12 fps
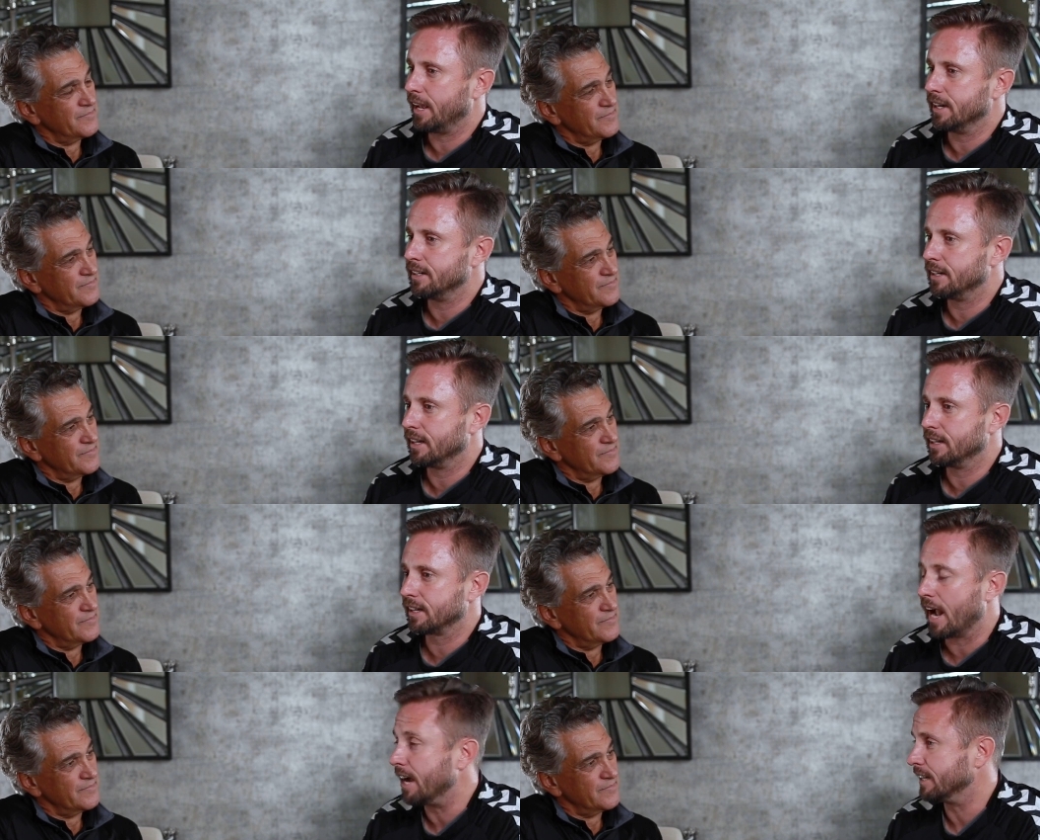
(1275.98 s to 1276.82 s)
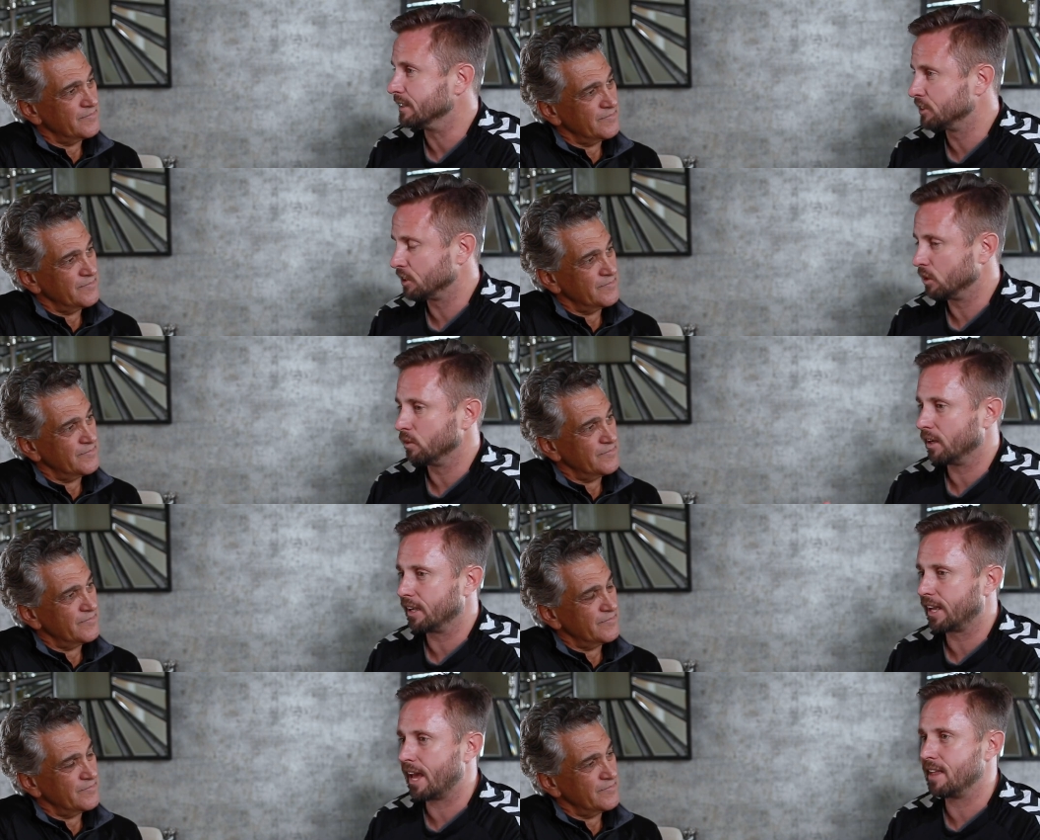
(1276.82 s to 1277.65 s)
Speaker 1: and uh, guidance. So
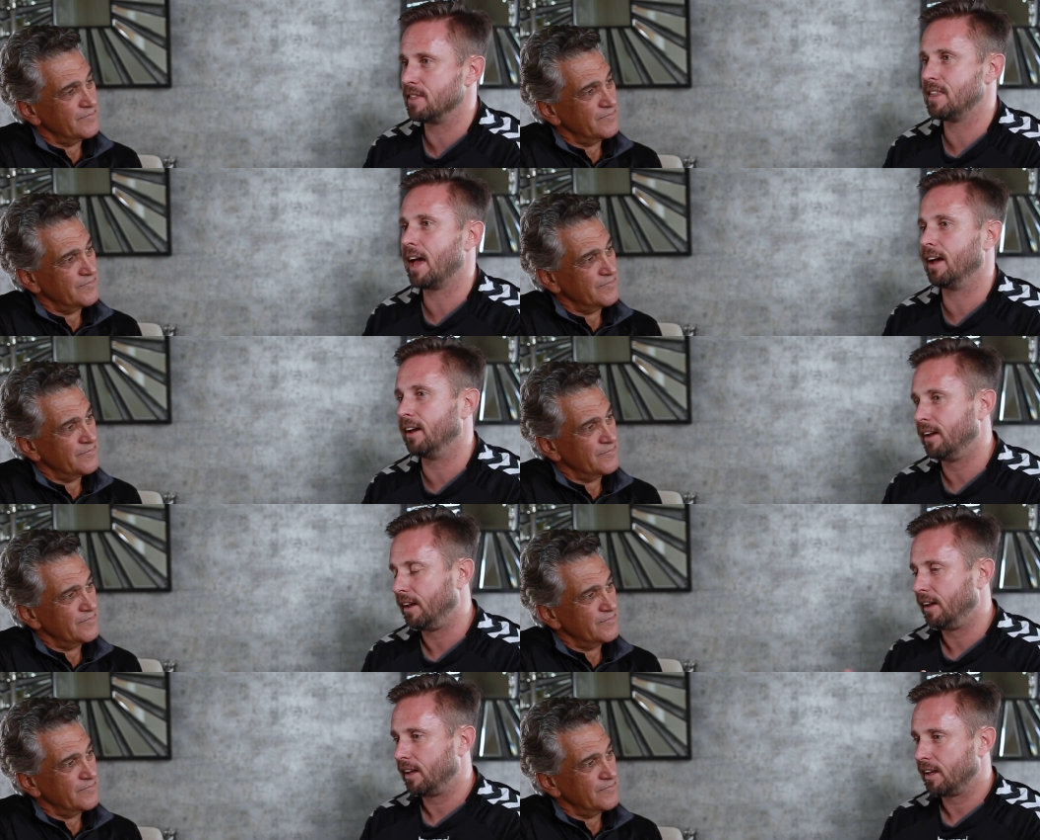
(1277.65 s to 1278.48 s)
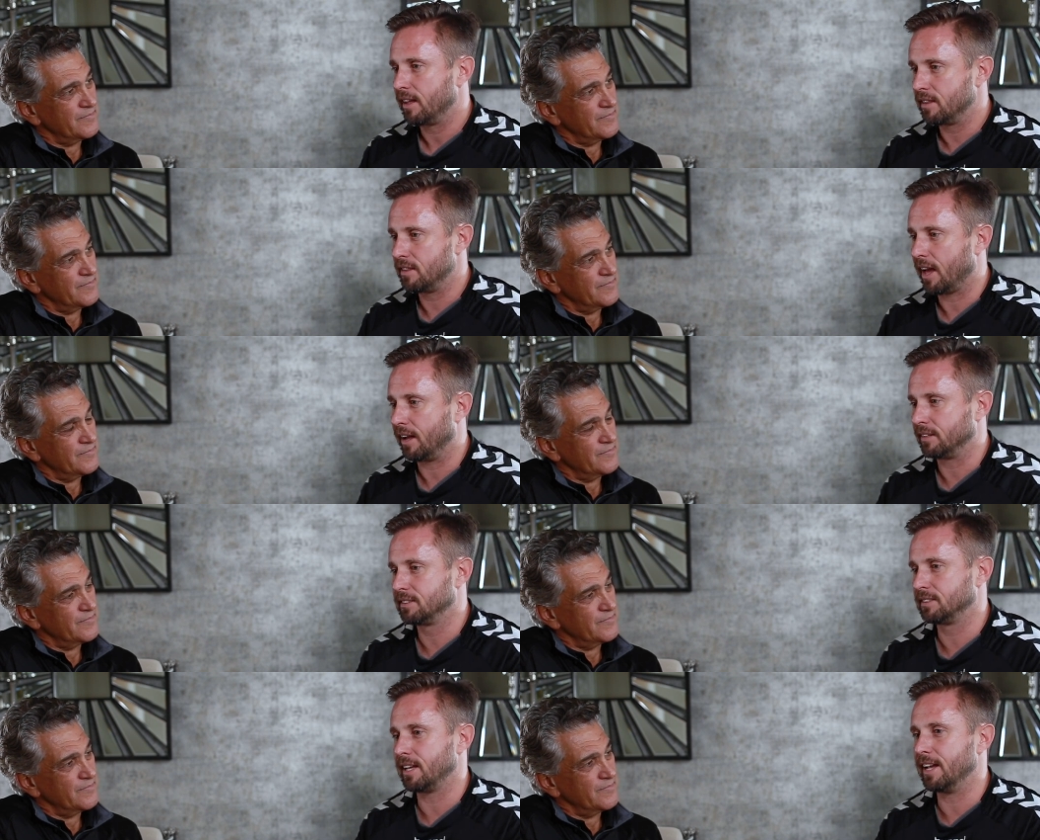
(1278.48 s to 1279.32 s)
again, that
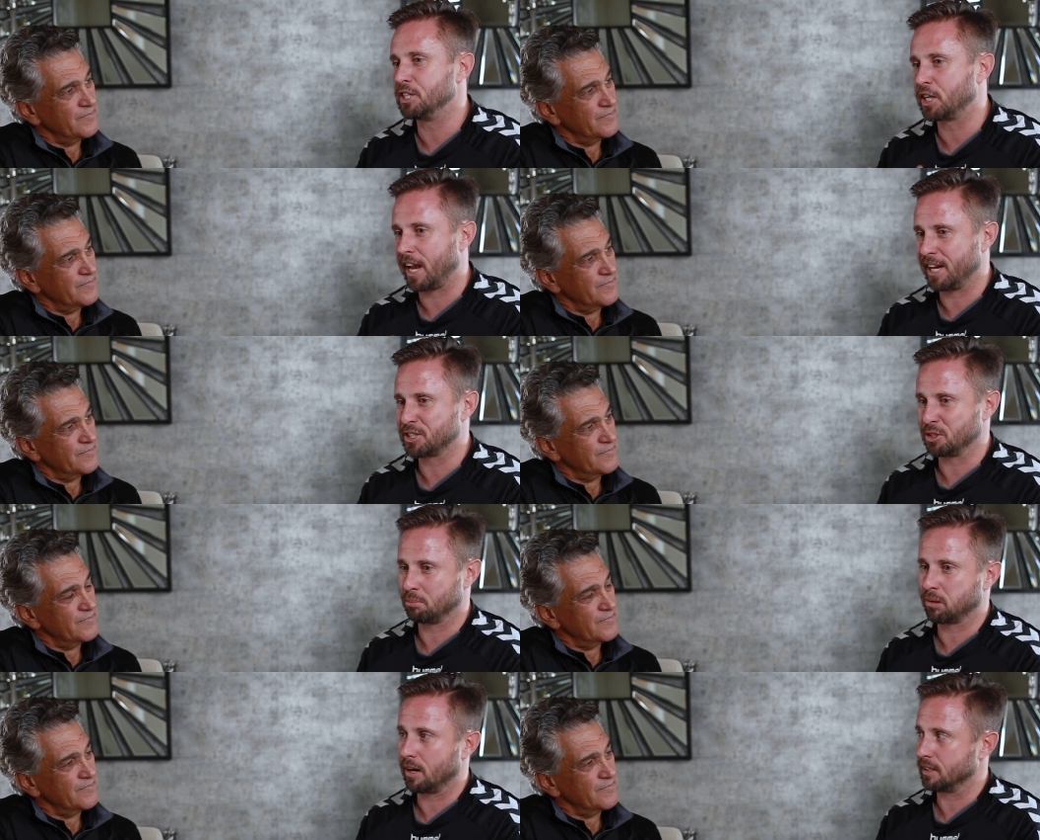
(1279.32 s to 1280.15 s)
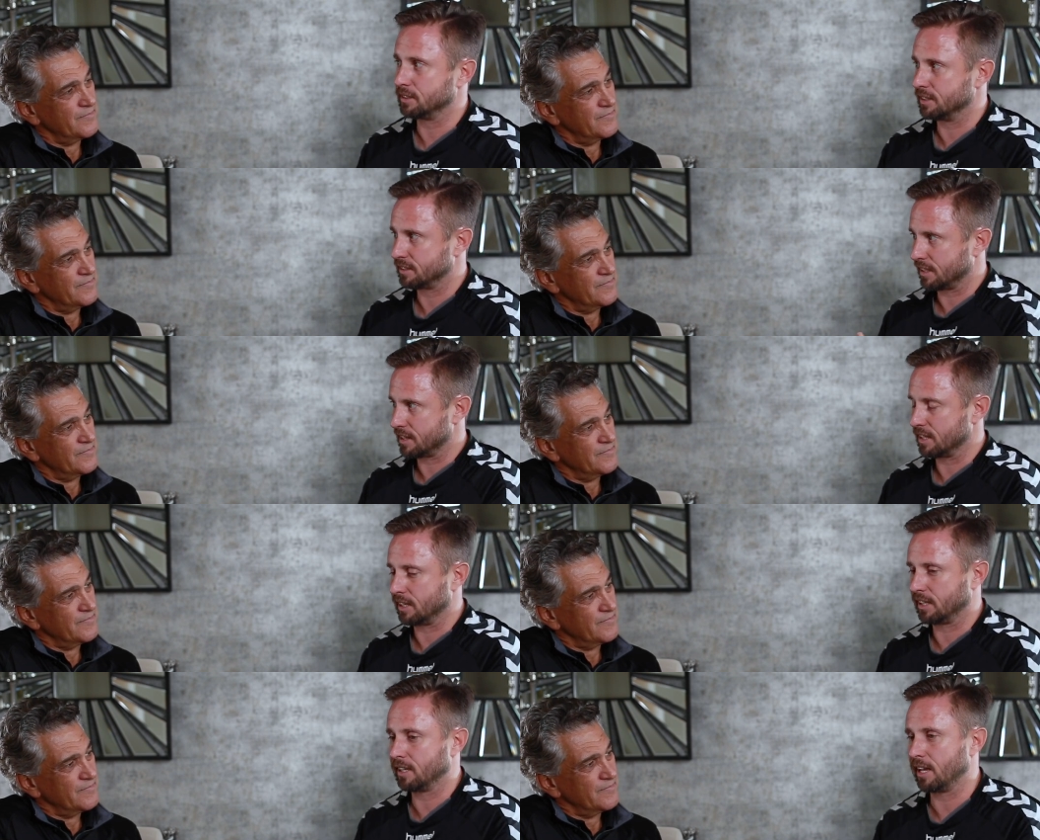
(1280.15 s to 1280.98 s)
that educational process, I
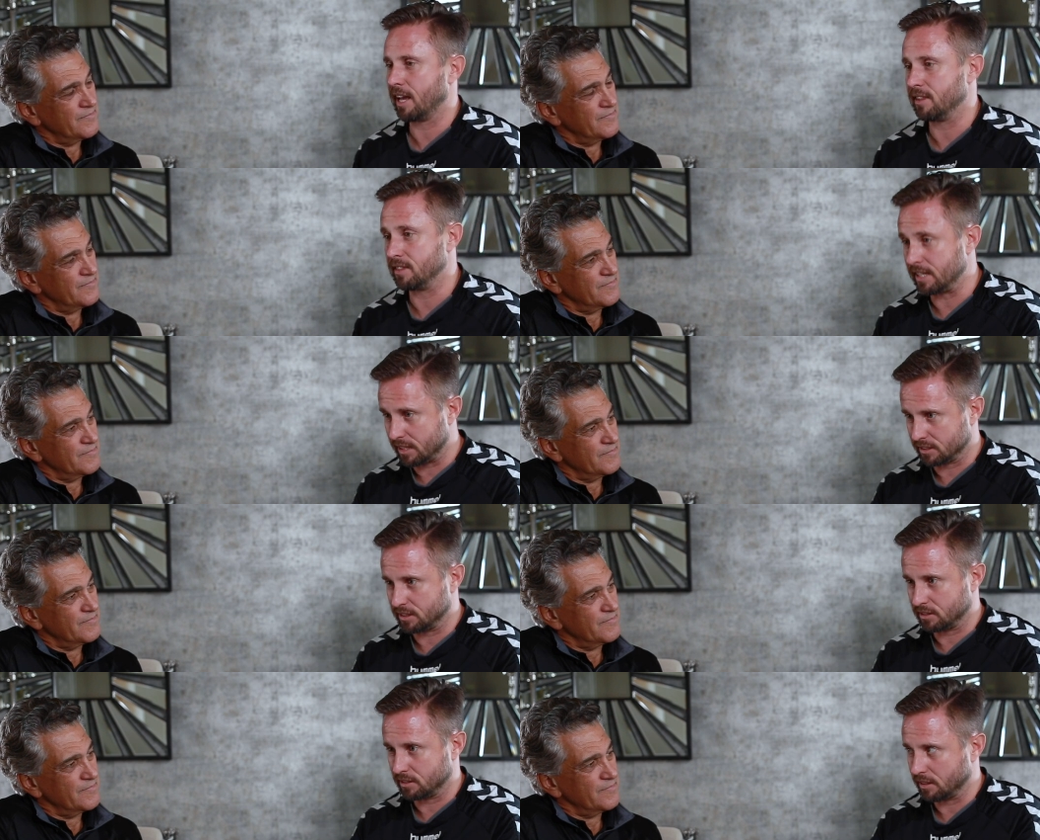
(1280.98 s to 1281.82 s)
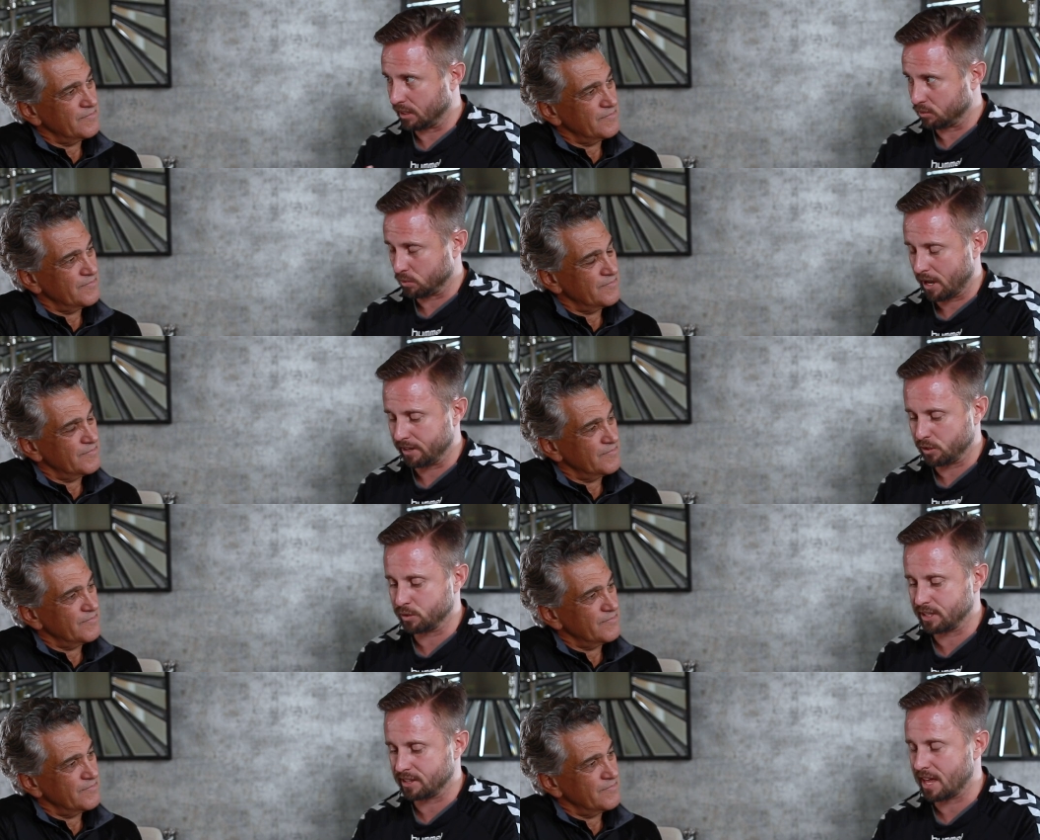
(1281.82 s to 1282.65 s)
think, and these, uh,
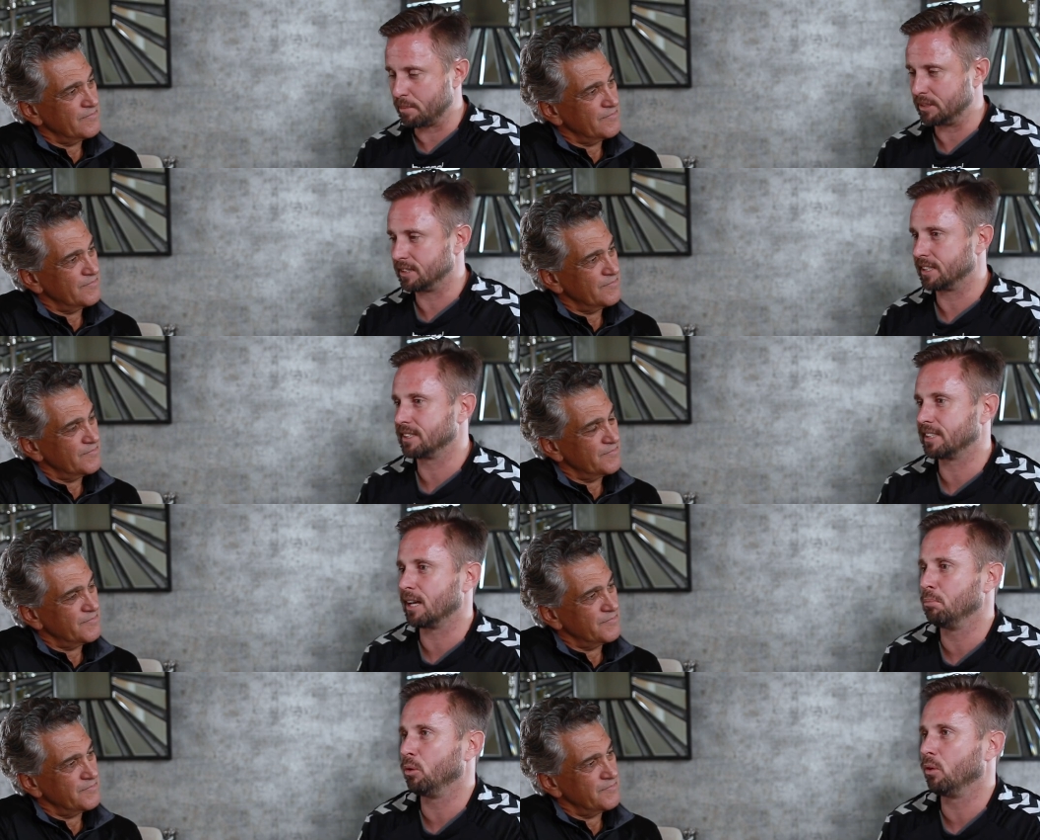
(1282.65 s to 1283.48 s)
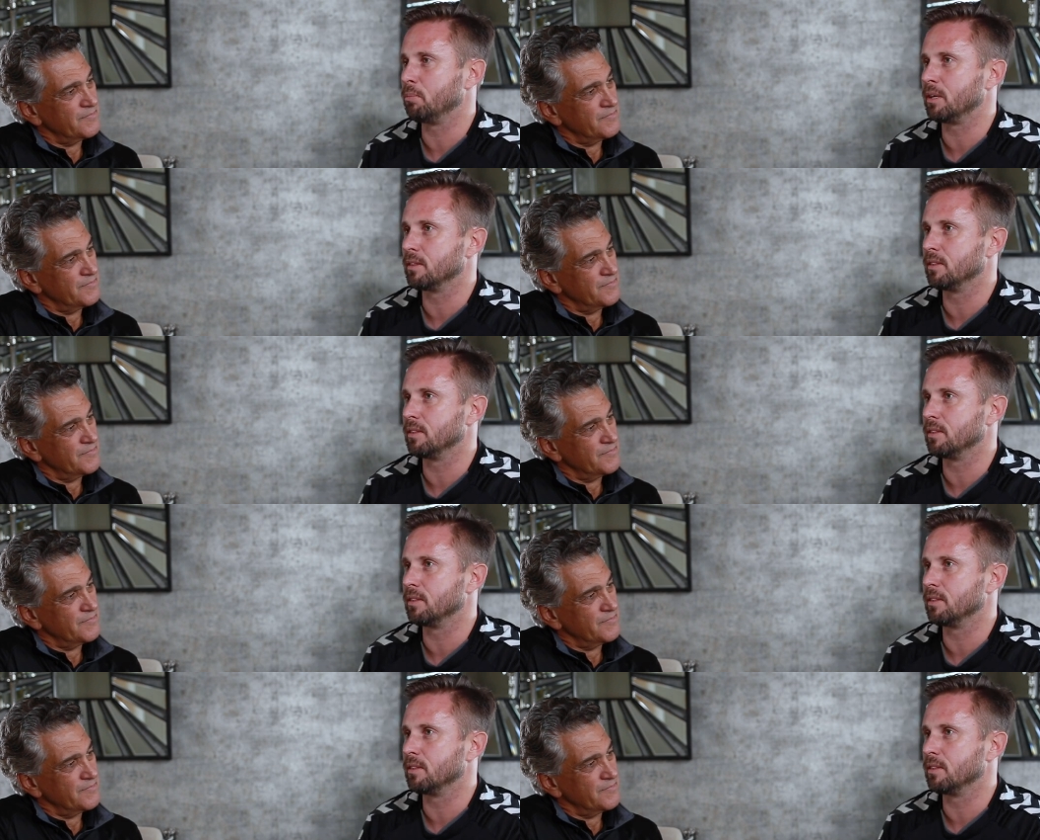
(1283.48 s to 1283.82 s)
using them as an example, I